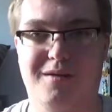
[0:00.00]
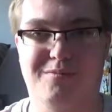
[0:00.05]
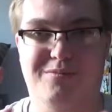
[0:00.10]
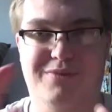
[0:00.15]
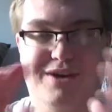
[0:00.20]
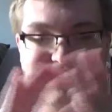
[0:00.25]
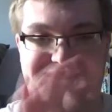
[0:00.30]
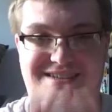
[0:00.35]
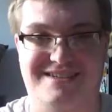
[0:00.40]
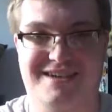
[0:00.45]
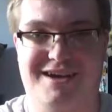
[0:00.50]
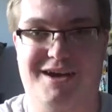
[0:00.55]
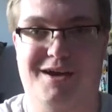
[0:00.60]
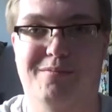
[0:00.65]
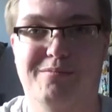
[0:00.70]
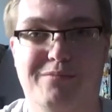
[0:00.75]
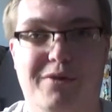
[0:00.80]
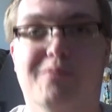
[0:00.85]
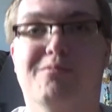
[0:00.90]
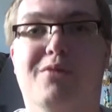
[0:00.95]

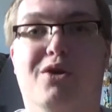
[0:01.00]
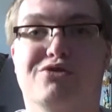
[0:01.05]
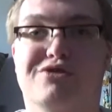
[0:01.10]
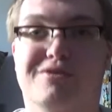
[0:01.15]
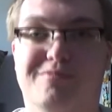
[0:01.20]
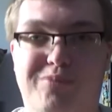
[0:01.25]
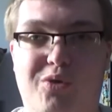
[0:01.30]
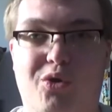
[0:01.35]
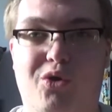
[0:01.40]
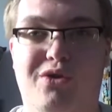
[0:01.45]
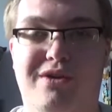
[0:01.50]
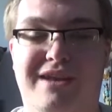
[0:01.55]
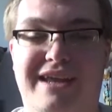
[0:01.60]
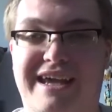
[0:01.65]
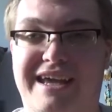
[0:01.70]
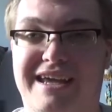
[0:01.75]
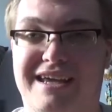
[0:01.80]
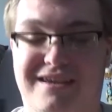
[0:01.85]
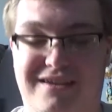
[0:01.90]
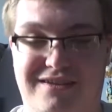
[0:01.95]
But most
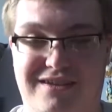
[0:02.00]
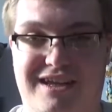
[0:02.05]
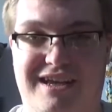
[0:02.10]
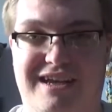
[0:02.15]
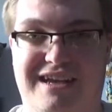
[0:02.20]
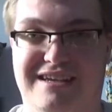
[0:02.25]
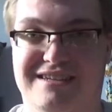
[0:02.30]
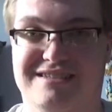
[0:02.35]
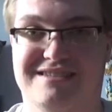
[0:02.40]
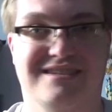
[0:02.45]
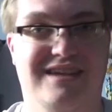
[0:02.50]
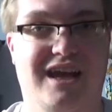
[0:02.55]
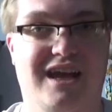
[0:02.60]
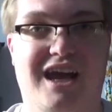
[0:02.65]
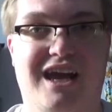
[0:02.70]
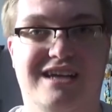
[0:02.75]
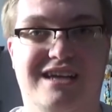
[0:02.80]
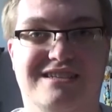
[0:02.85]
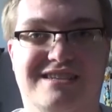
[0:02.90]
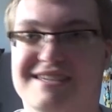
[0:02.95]
importantly is
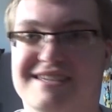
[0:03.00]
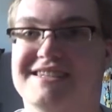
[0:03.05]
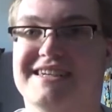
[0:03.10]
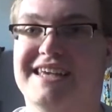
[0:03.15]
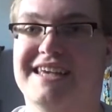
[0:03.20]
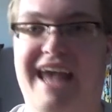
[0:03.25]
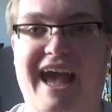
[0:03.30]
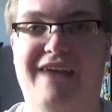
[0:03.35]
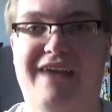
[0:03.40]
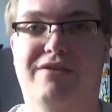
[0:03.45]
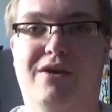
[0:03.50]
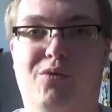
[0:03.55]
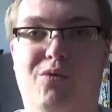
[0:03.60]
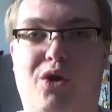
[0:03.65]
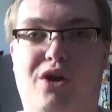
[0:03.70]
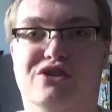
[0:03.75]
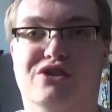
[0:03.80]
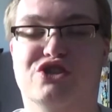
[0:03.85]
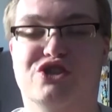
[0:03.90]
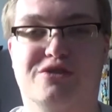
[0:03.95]
to see
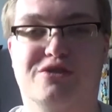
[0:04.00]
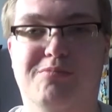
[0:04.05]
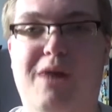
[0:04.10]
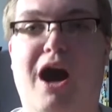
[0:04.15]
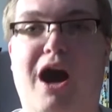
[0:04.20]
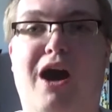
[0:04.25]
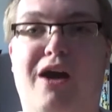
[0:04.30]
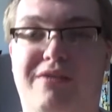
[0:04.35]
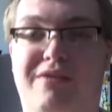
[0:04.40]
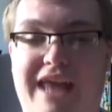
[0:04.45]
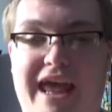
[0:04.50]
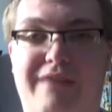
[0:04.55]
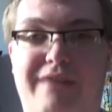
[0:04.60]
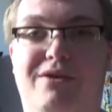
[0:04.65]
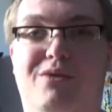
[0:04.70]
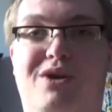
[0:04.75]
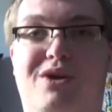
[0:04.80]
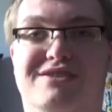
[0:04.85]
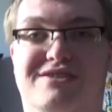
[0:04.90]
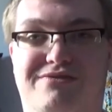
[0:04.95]
everyone smile on
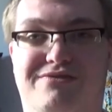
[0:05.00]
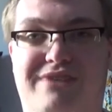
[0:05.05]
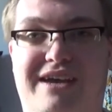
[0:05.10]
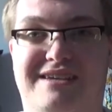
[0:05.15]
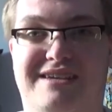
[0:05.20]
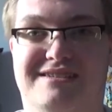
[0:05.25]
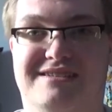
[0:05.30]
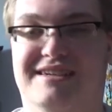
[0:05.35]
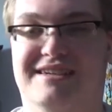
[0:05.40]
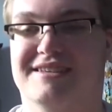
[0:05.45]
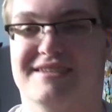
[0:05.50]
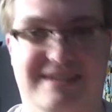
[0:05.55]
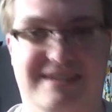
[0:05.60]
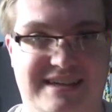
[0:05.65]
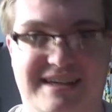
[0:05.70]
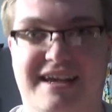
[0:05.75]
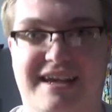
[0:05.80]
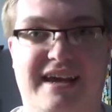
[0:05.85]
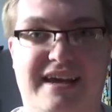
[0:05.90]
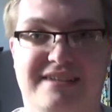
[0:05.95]
everyone's faces, the
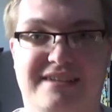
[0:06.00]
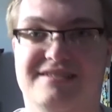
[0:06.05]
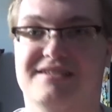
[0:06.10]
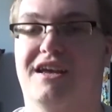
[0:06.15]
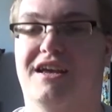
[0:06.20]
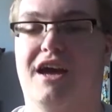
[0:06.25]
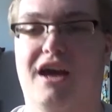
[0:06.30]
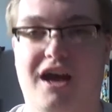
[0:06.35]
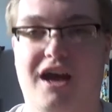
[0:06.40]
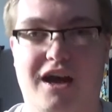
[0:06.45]
kids,